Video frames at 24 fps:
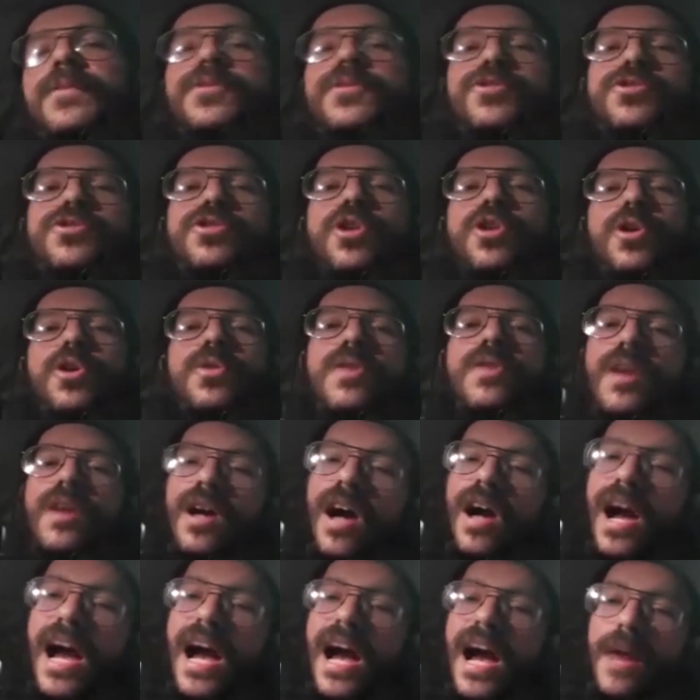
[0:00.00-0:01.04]
All
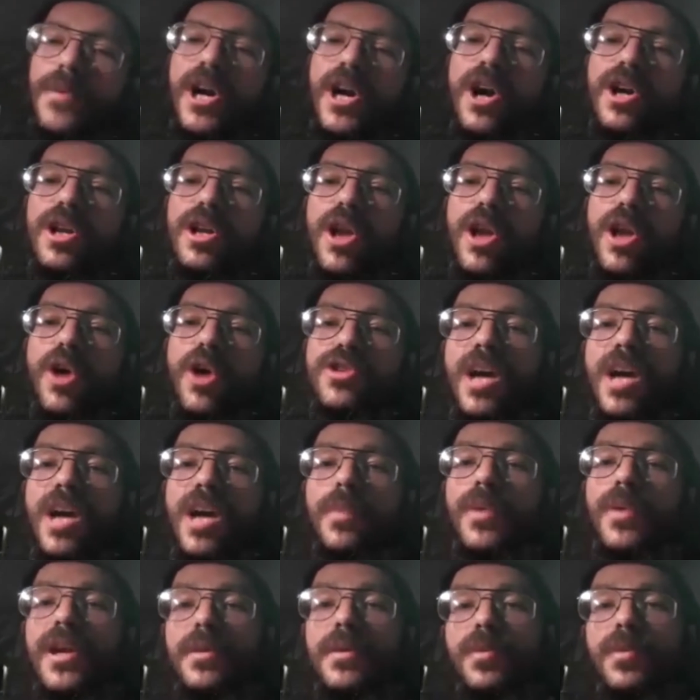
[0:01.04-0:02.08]
right, we're gonna close up
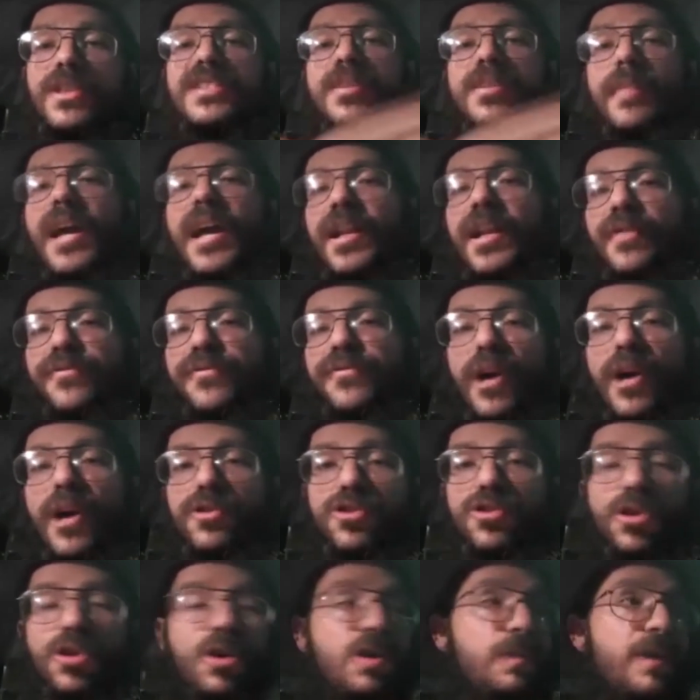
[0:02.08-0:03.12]
with some NFL
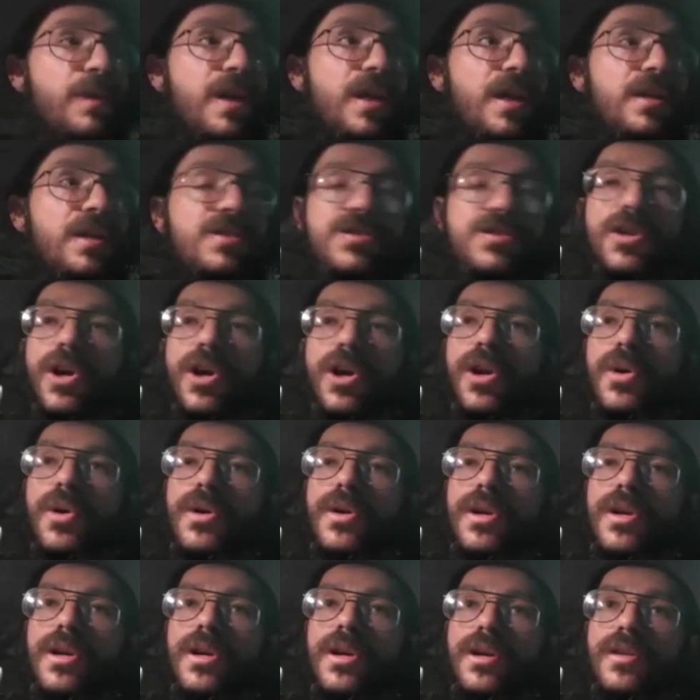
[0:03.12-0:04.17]
talk, man. So,
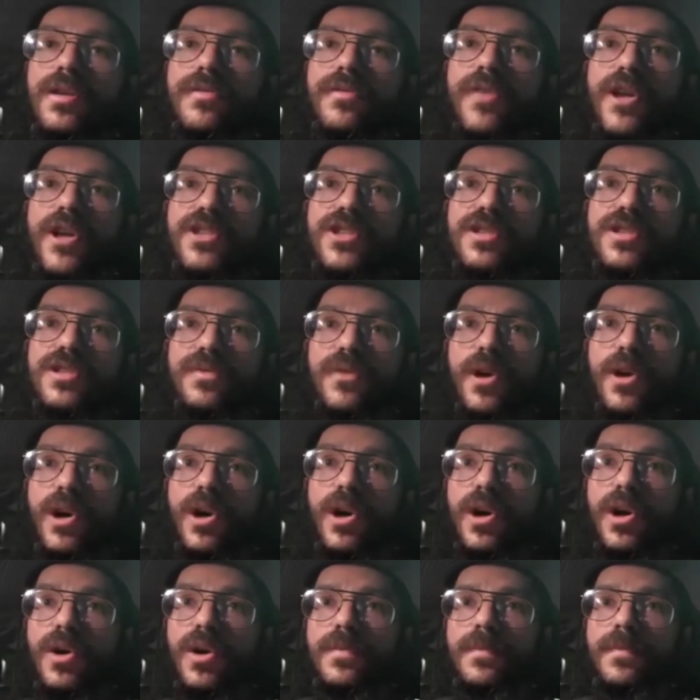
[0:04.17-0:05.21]
first of
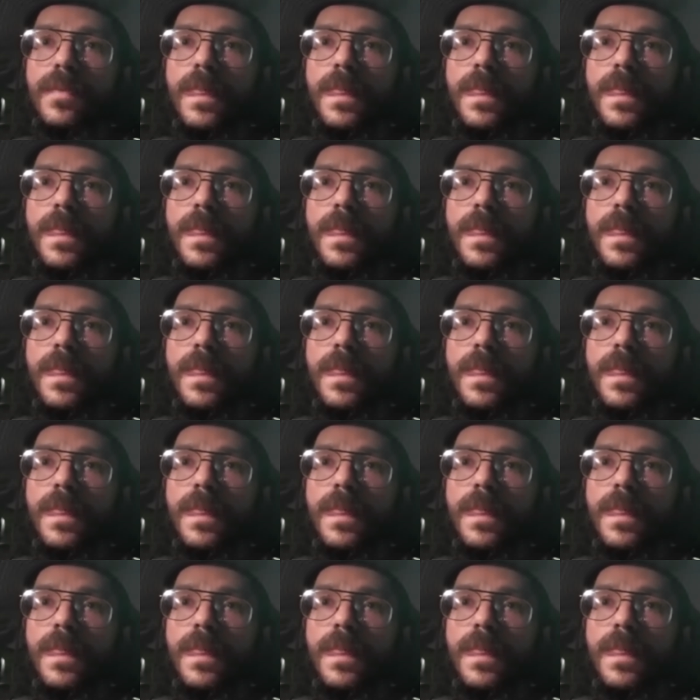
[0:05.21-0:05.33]
all,